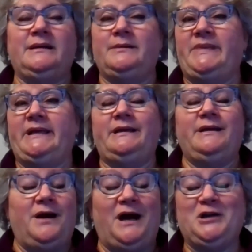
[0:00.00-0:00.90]

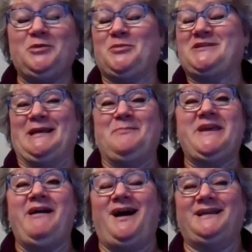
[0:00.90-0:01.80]
be 100%
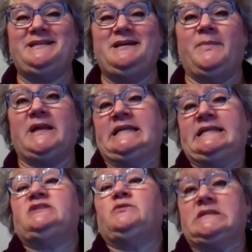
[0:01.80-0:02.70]
behind it, but I
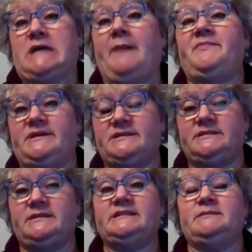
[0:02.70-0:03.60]
need to mm-hmm. adopt
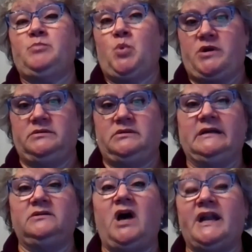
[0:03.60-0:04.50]
this. It's important.
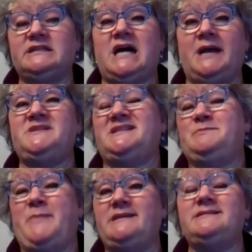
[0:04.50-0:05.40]
And a lot of times it's
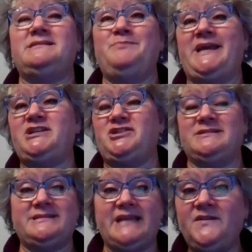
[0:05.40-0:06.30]
based in patient
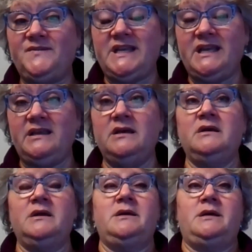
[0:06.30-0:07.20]
safety.
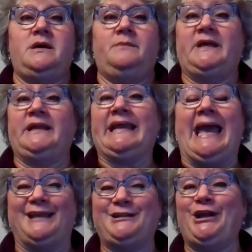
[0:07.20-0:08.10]
Yeah. Um, and
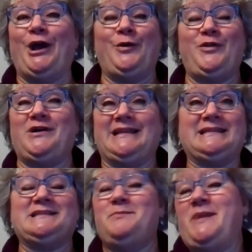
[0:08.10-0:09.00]
again, you know, that
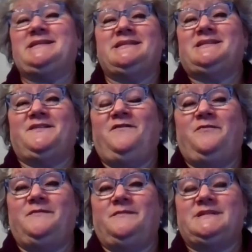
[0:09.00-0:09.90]
that's the basis of
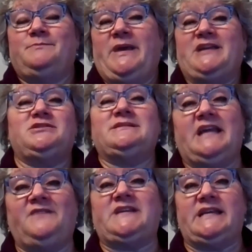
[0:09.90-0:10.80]
patient
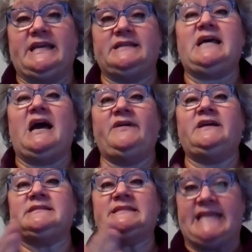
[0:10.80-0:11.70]
safety is having
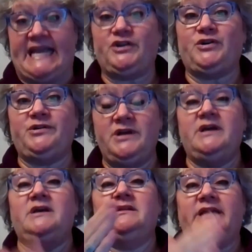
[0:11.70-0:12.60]
a standard
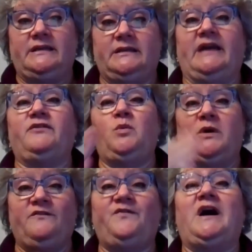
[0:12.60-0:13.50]
that
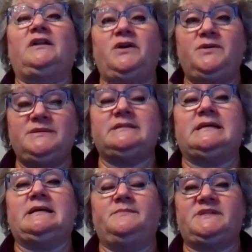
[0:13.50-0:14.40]
everyone follows
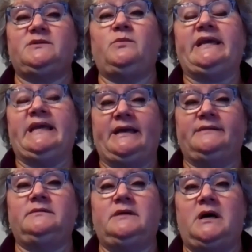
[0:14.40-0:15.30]
um, so we
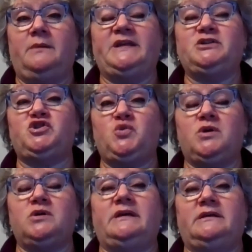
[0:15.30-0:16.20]
can um,
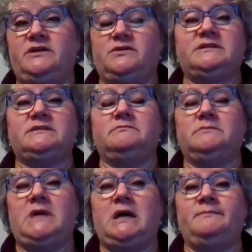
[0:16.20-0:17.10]
ensure that there's
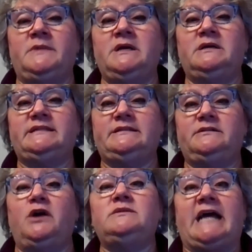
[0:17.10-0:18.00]
um,
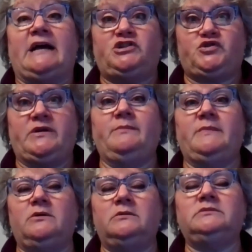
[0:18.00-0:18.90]
no downstream
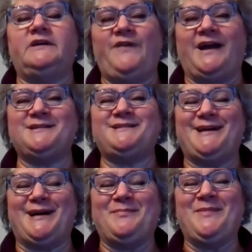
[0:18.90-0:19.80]
ill effects
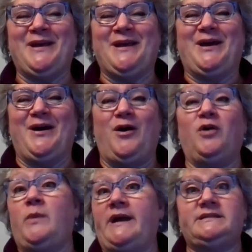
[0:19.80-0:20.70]
um, all
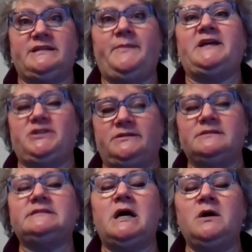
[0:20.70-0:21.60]
the way to the patient.
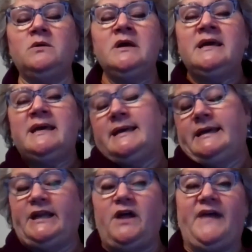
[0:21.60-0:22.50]
So,
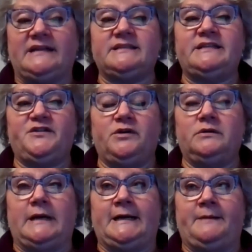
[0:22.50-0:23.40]
you know, that's
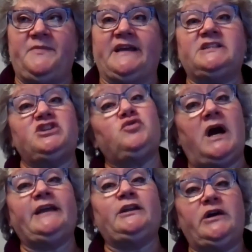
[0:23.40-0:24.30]
another um, thing to
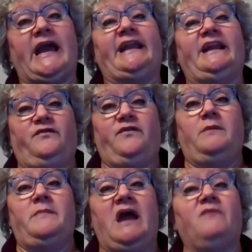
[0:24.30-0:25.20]
try and look at it
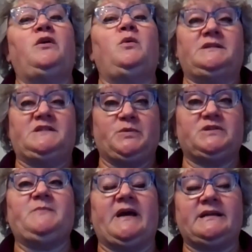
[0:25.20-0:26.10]
from everyone's
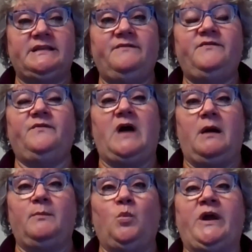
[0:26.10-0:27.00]
perspective
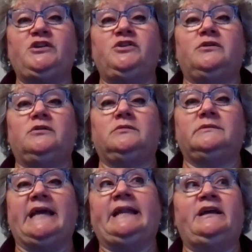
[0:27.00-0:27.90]
um, when you're
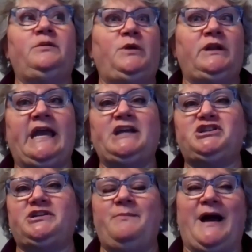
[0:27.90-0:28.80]
getting
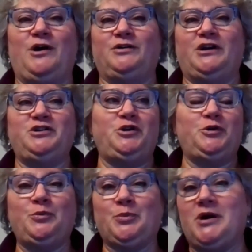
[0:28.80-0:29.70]
communication about a
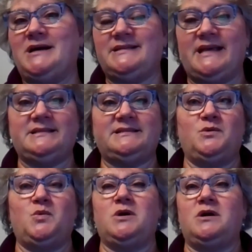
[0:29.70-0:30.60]
new process
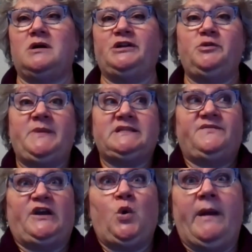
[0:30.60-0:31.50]
or a new piece
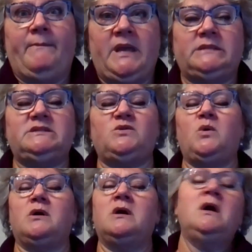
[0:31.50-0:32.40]
of equipment
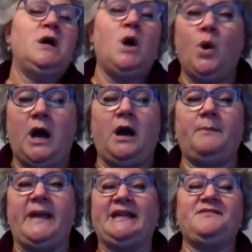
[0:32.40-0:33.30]
or
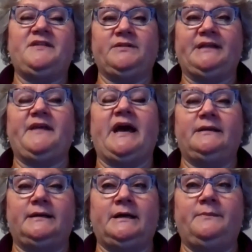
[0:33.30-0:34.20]
um, anything like that,
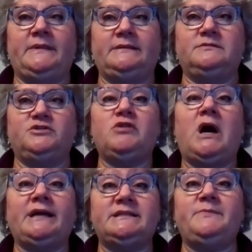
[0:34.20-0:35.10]
um, and
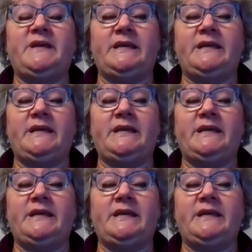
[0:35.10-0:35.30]
trying to be